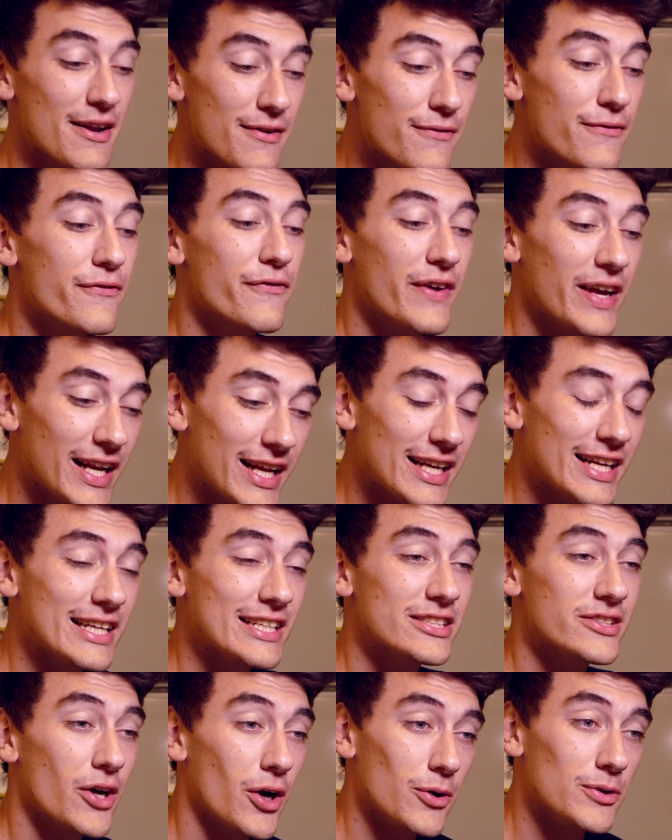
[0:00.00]

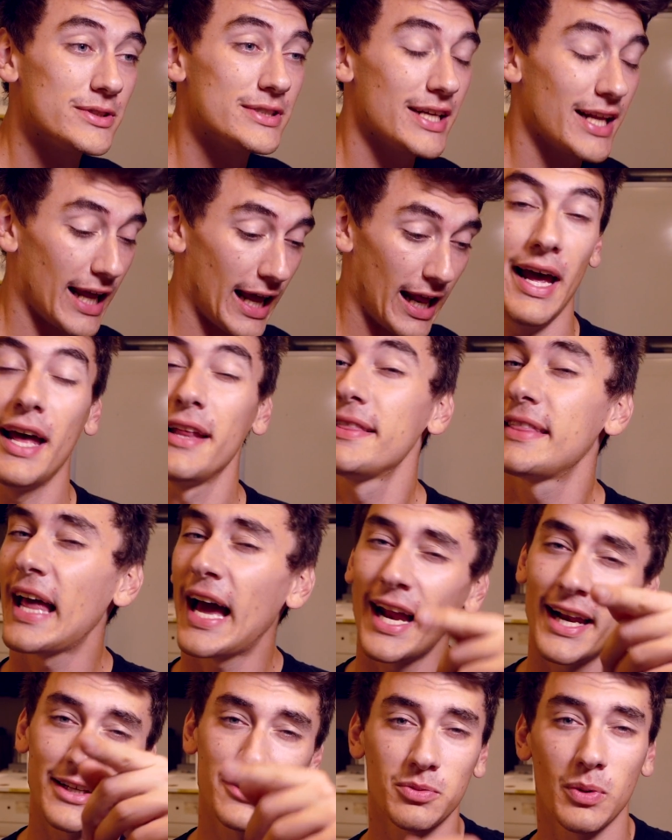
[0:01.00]
infinity stones in it, and
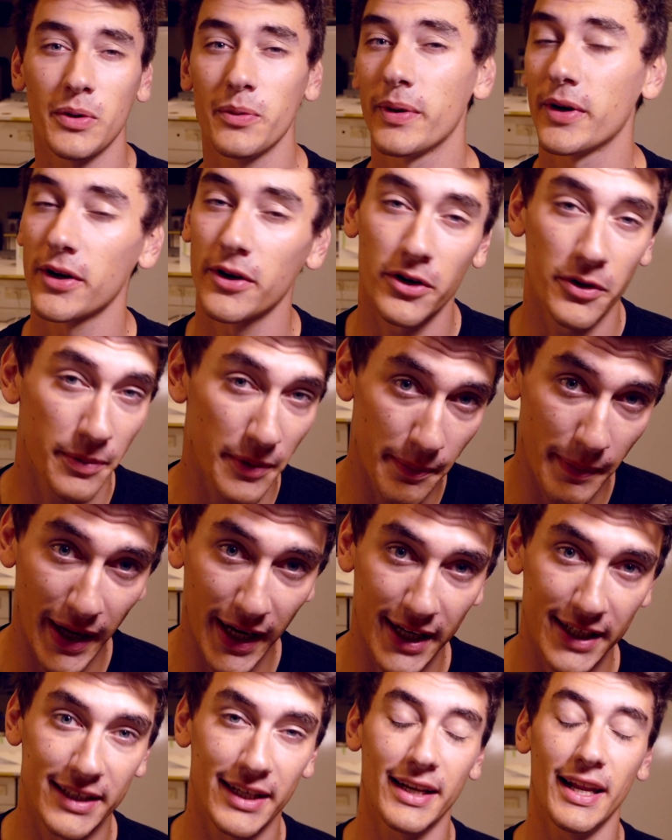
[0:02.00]
that is what we are going to be
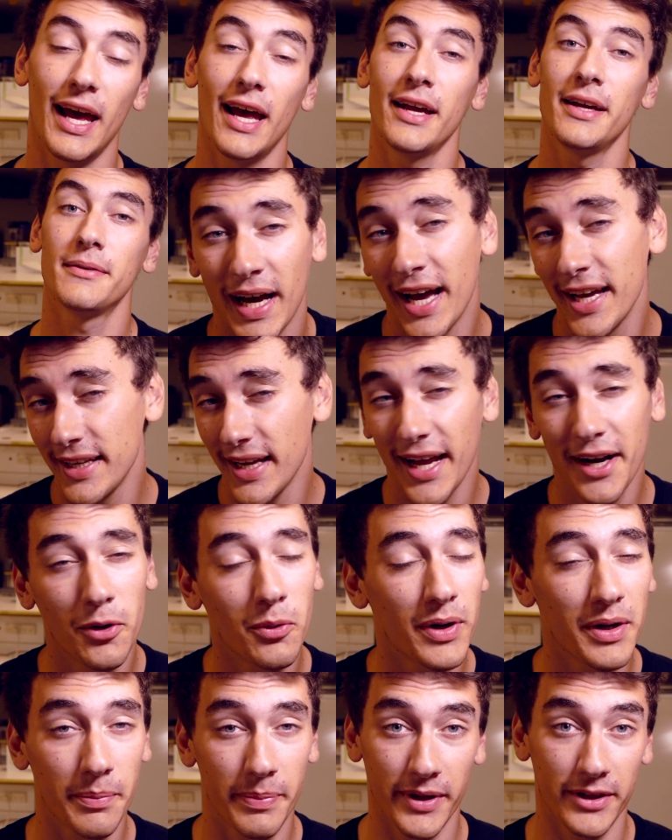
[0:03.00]
making today. I, I
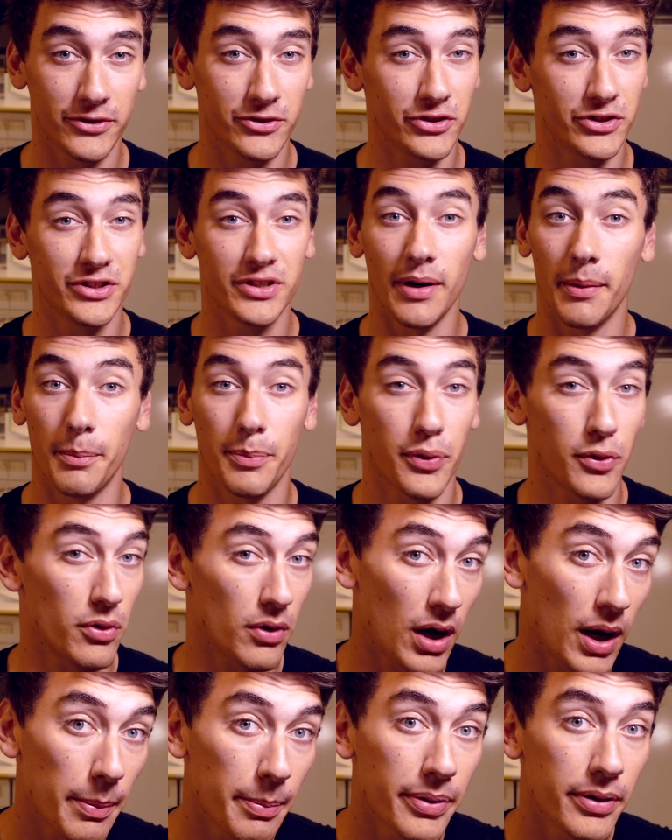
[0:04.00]
don't want to build just some
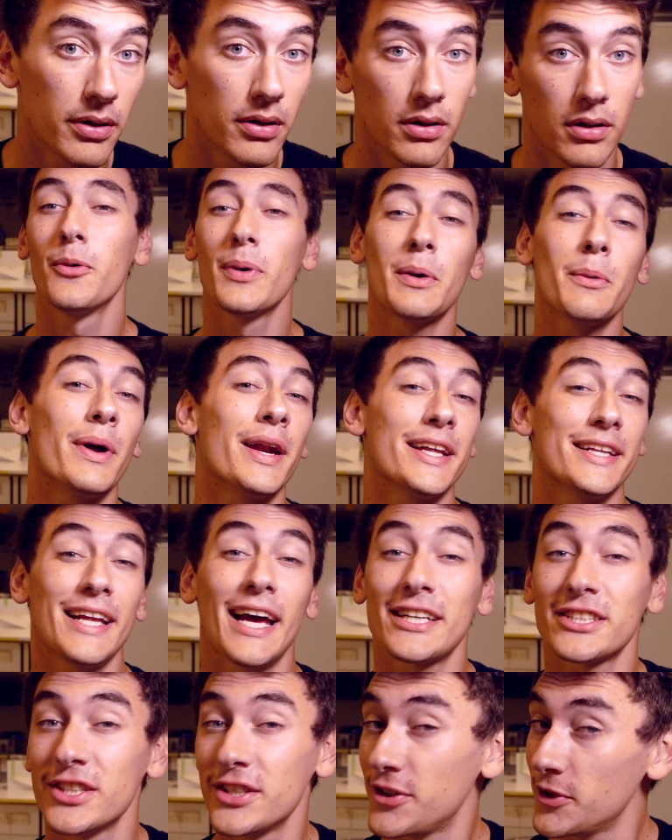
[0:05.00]
prop. We wanted
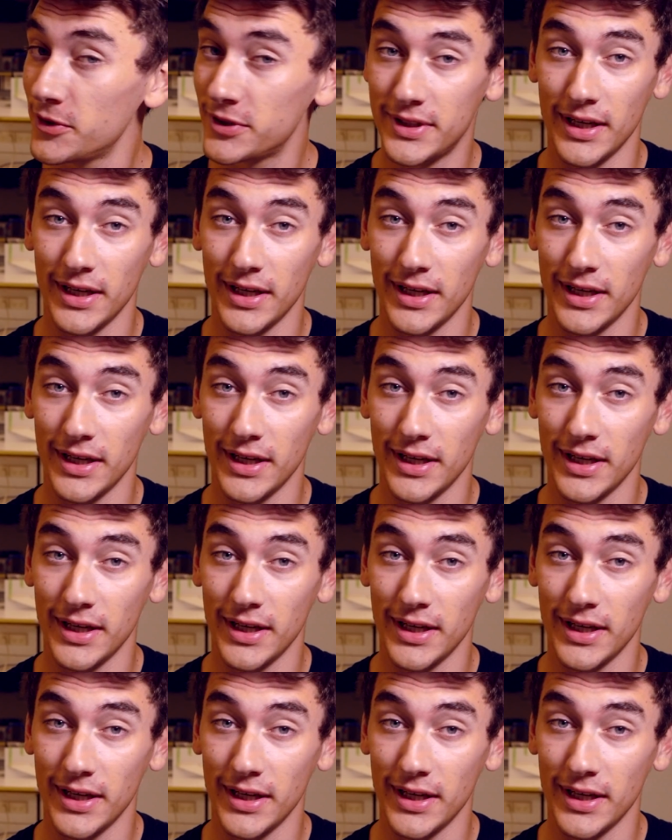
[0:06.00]
to actually do